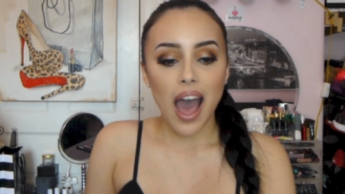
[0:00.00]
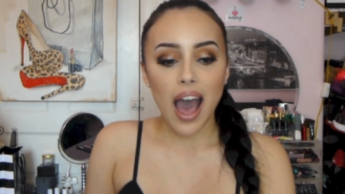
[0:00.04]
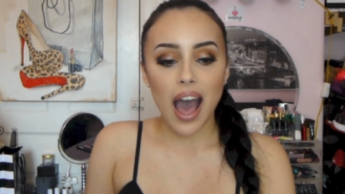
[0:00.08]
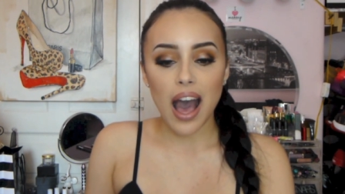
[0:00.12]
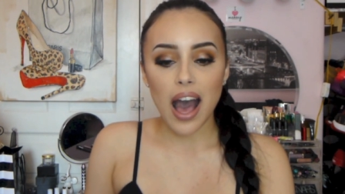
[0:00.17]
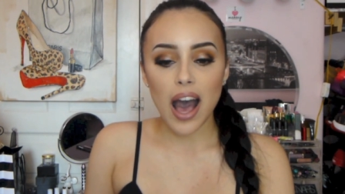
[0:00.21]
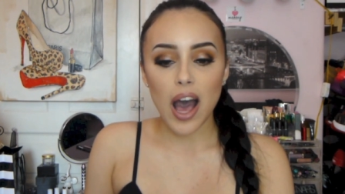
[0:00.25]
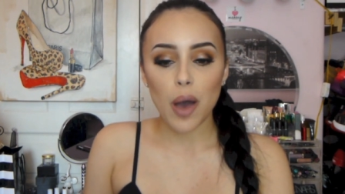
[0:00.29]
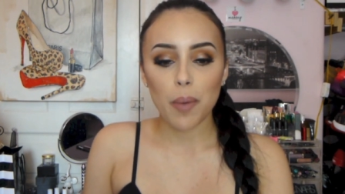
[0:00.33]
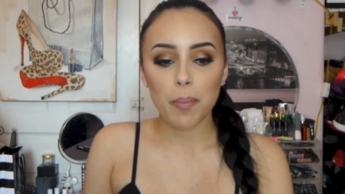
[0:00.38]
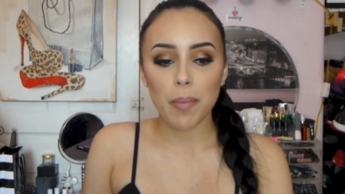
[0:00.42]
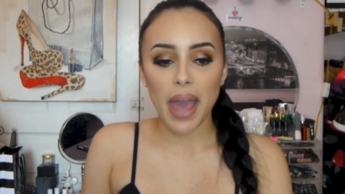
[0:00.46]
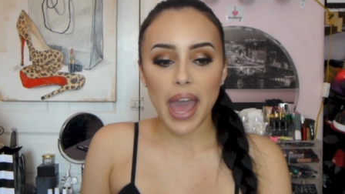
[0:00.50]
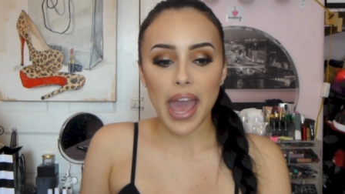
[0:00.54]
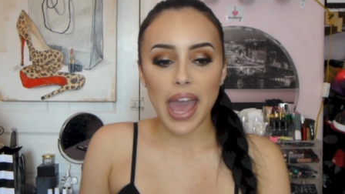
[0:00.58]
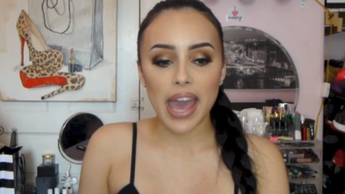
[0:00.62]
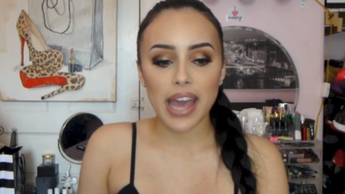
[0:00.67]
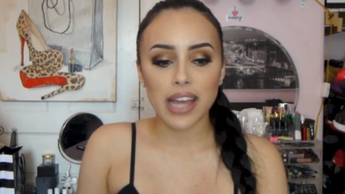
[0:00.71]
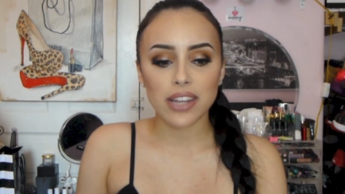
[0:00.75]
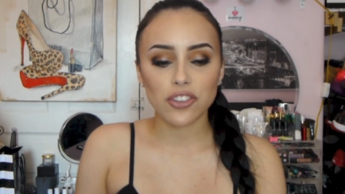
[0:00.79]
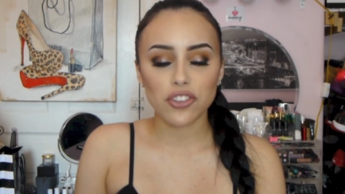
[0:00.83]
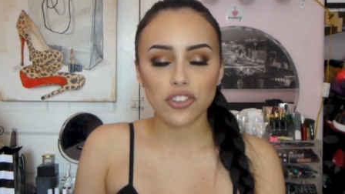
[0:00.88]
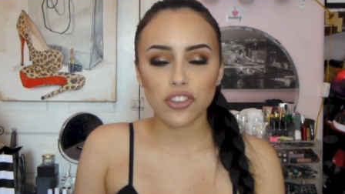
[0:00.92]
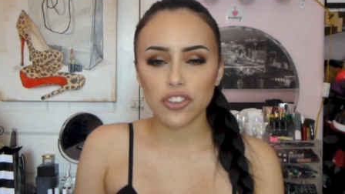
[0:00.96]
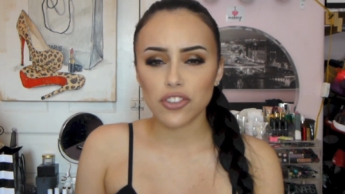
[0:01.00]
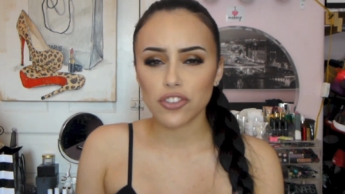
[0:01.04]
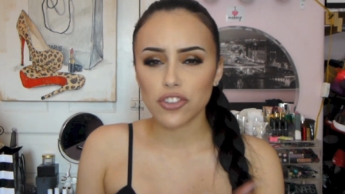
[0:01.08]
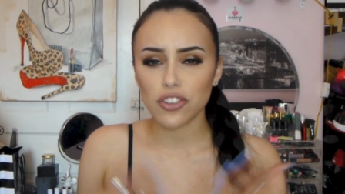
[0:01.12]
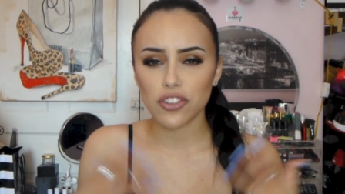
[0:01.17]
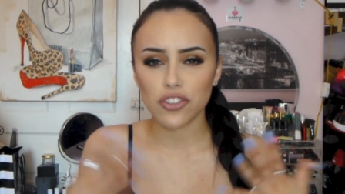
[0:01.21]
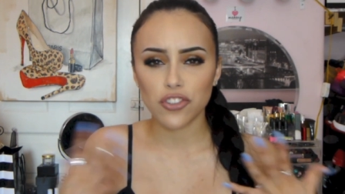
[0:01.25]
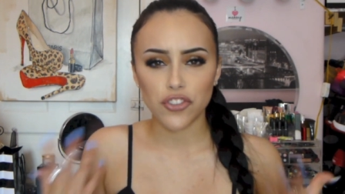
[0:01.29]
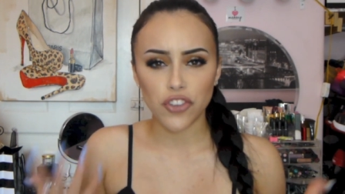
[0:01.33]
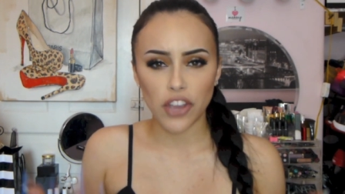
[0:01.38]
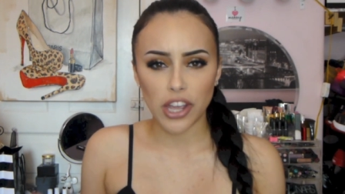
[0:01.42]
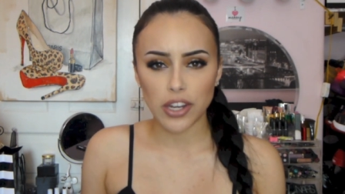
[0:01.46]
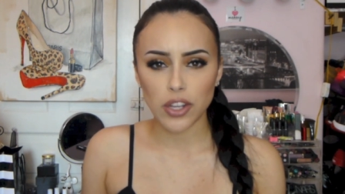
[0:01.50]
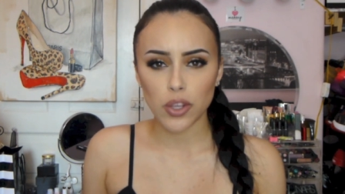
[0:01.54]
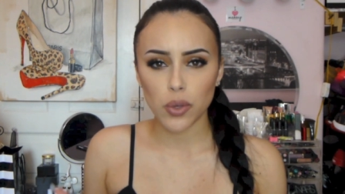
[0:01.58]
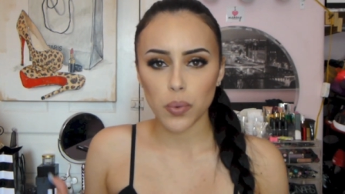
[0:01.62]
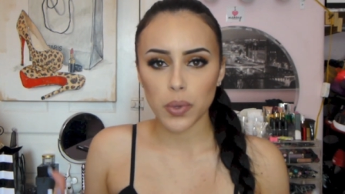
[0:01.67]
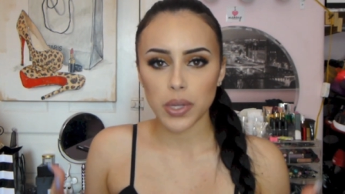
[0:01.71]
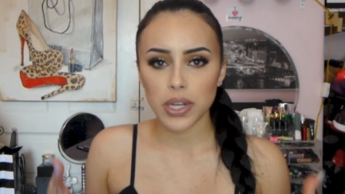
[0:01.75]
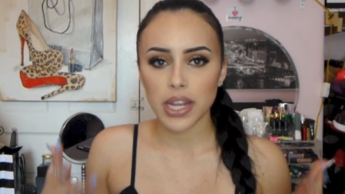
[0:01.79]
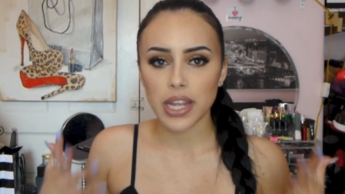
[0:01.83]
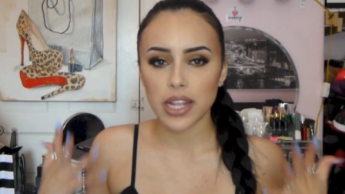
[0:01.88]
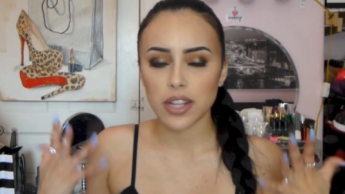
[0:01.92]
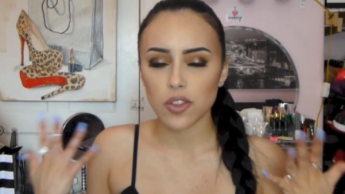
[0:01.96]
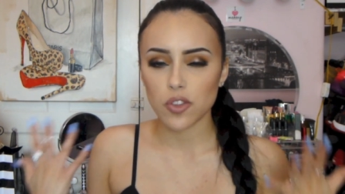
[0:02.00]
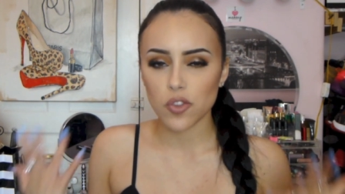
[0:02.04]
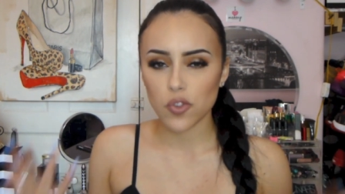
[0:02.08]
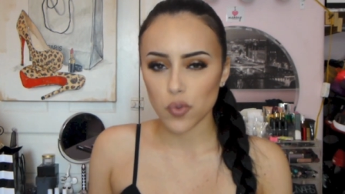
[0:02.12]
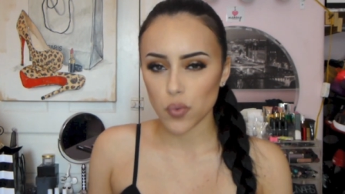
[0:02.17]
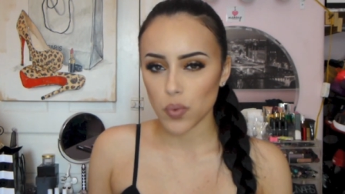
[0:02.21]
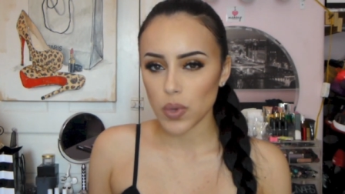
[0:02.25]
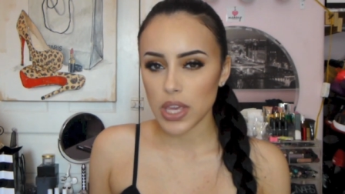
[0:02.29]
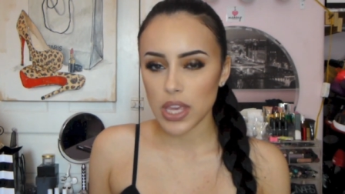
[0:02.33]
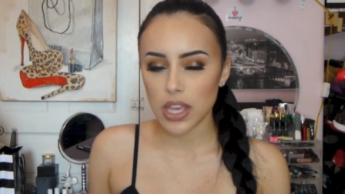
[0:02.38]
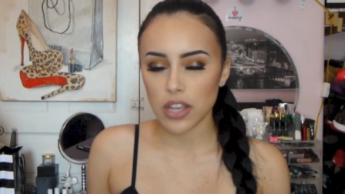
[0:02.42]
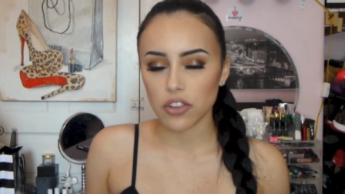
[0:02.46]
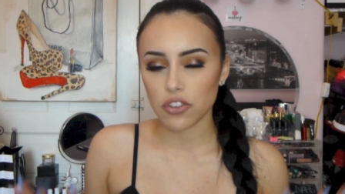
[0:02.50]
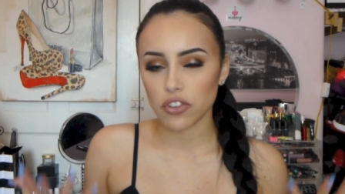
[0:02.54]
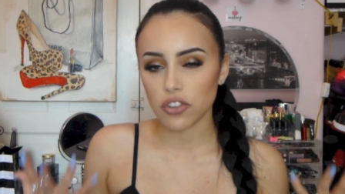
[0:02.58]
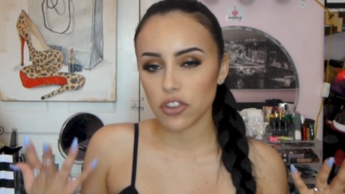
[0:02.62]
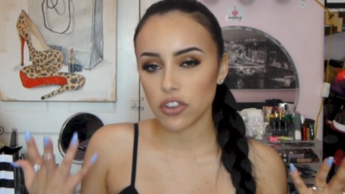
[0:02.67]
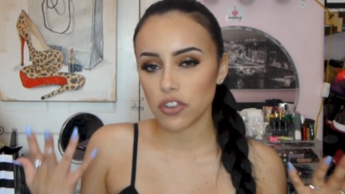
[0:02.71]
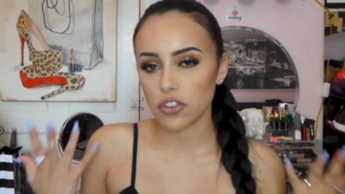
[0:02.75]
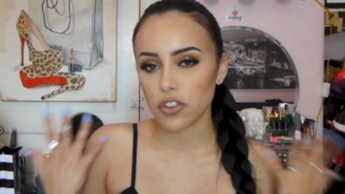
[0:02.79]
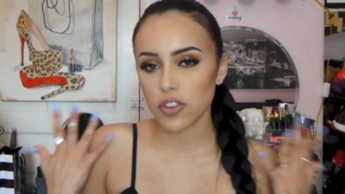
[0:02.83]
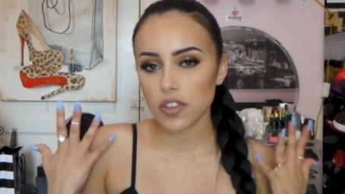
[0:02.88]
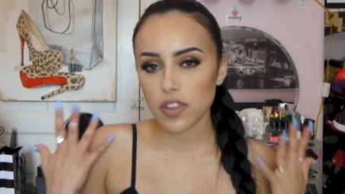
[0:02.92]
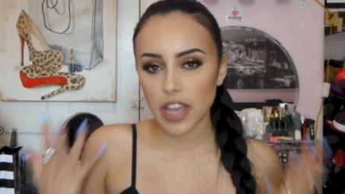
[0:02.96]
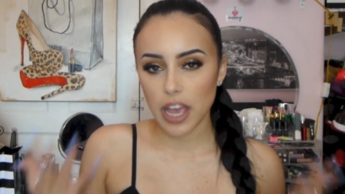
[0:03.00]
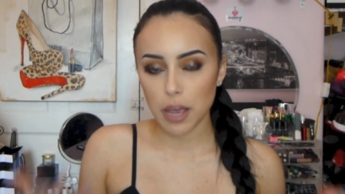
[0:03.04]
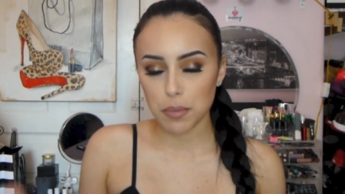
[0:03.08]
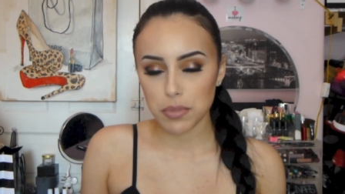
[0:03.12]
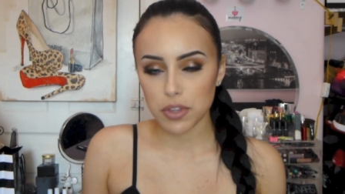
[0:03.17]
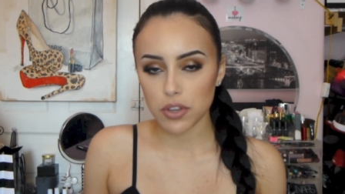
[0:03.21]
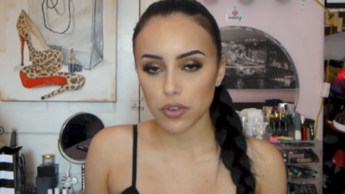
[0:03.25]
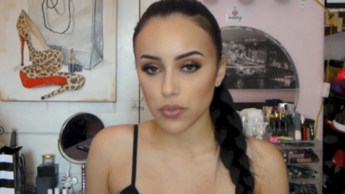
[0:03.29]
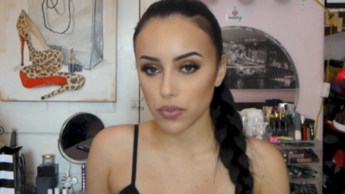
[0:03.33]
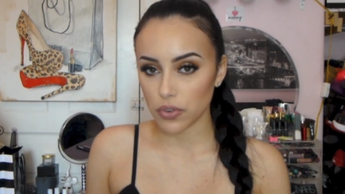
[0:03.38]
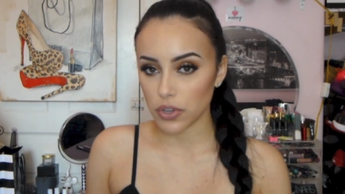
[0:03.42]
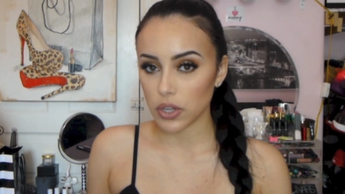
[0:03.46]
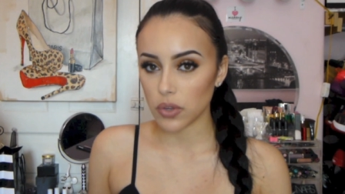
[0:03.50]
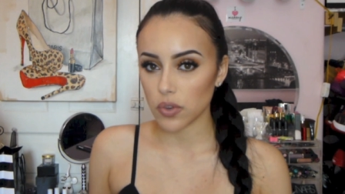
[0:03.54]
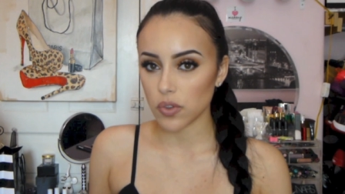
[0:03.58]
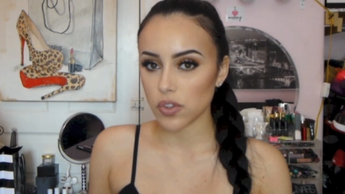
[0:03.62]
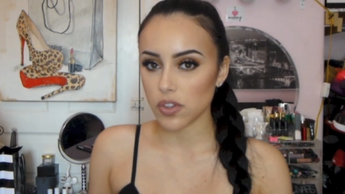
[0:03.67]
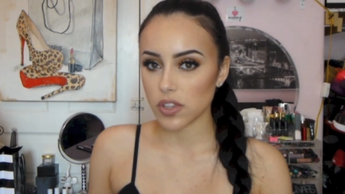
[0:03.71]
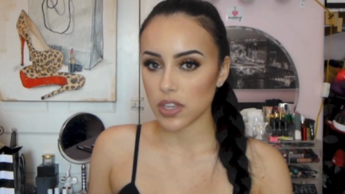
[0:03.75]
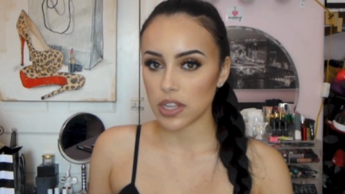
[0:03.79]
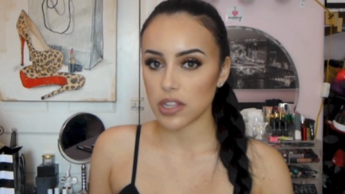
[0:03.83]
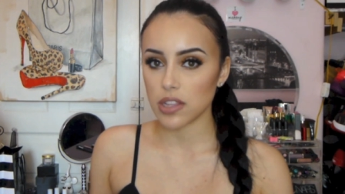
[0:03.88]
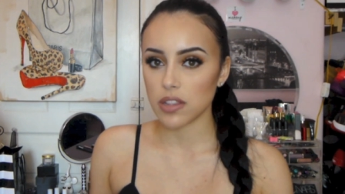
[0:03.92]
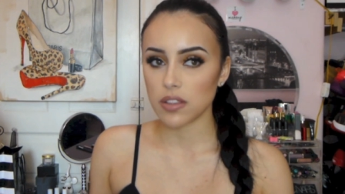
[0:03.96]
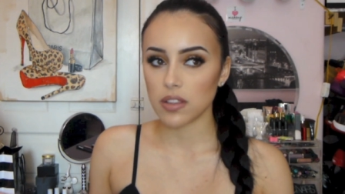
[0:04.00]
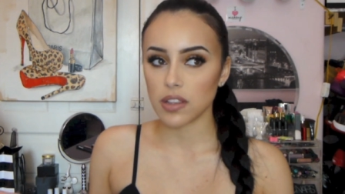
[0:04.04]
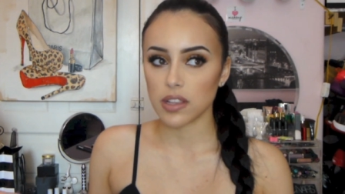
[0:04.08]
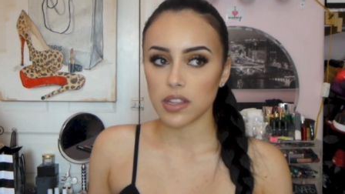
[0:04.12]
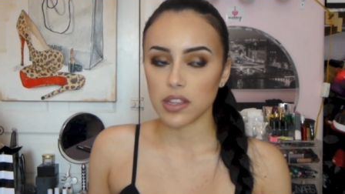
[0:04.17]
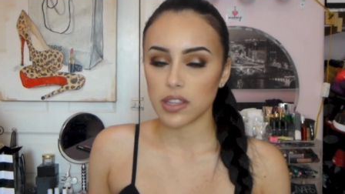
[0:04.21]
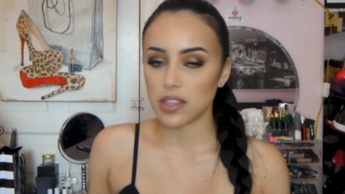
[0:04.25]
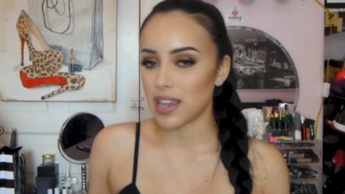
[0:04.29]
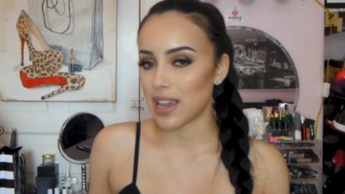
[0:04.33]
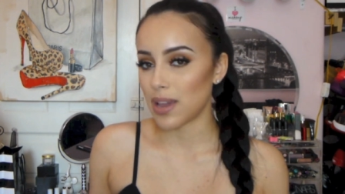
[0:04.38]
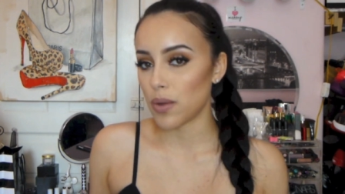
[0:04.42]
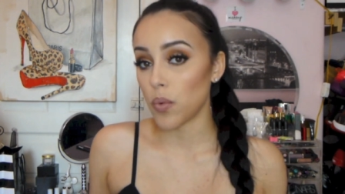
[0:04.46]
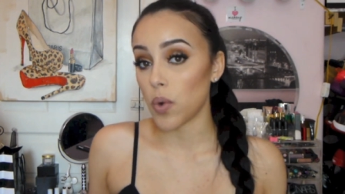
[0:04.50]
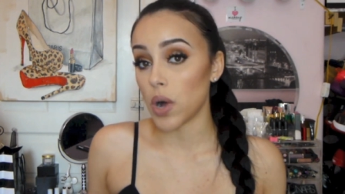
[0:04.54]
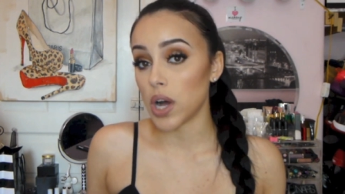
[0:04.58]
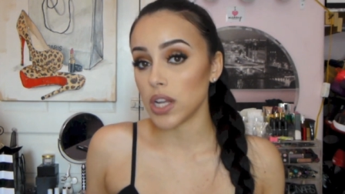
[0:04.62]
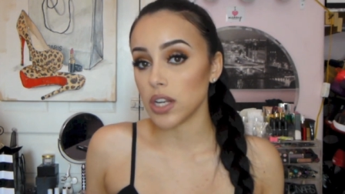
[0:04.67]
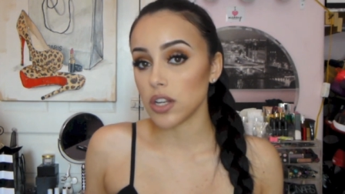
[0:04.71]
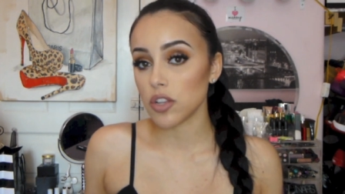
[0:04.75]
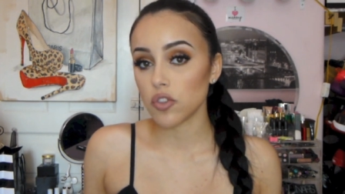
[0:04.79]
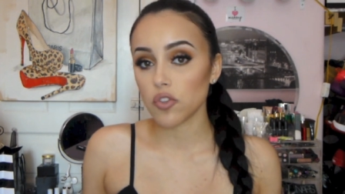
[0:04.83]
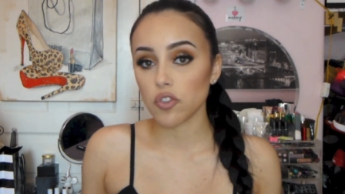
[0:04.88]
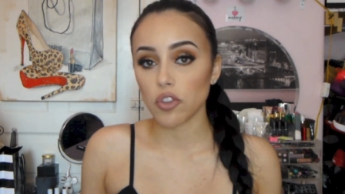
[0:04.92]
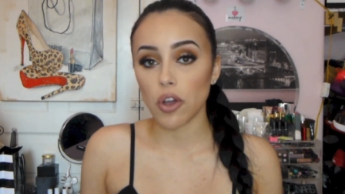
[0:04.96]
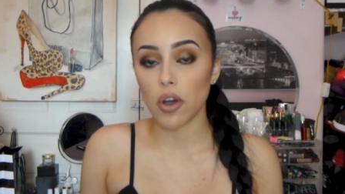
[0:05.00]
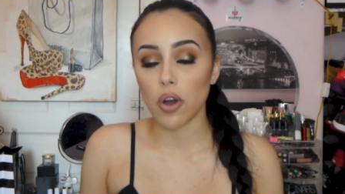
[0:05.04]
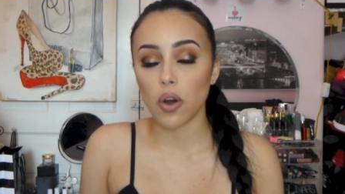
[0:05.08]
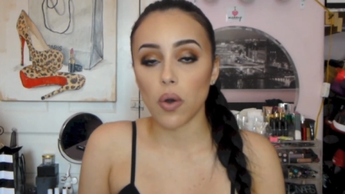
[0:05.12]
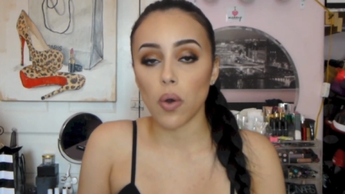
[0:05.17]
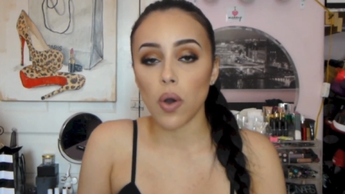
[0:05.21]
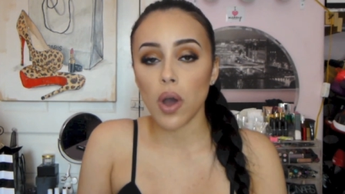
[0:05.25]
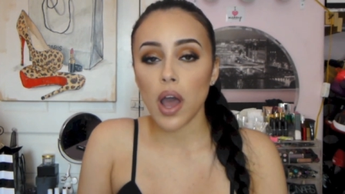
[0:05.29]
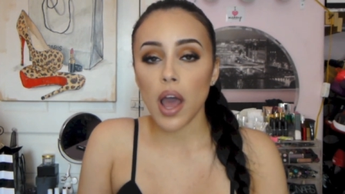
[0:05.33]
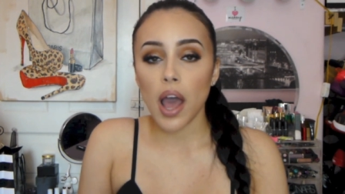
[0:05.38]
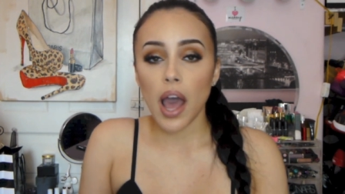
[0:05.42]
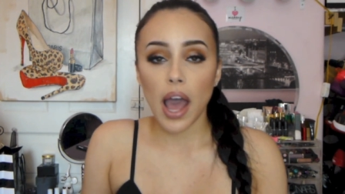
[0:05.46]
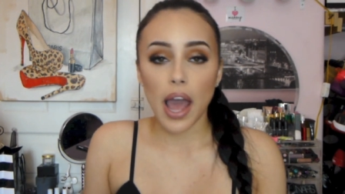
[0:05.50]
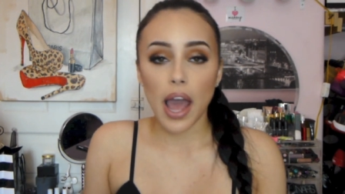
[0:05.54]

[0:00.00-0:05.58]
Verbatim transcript: um, and she's just genuine and sweet and she just kept it real since day one. So